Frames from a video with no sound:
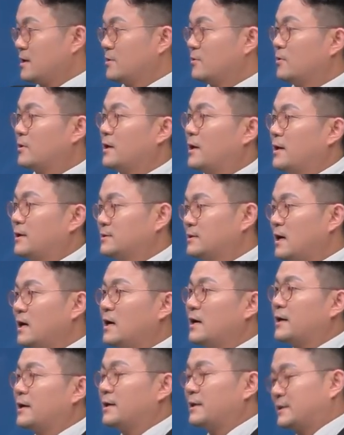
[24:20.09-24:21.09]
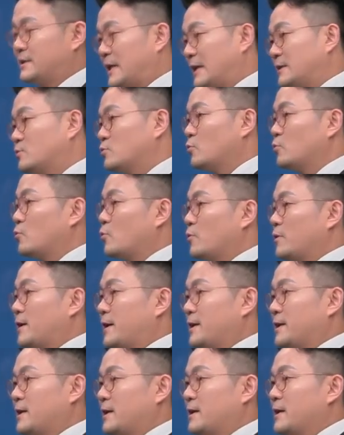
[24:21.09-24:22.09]
residual bone is just
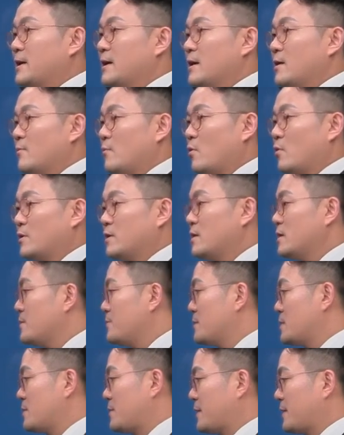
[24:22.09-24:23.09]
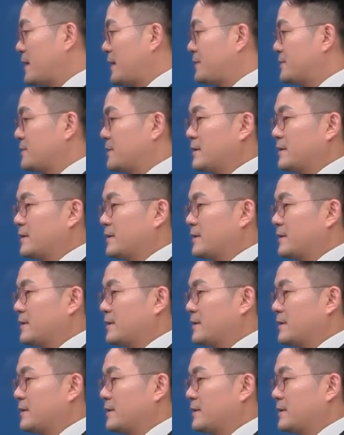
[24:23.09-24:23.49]
1 or 2 millimeters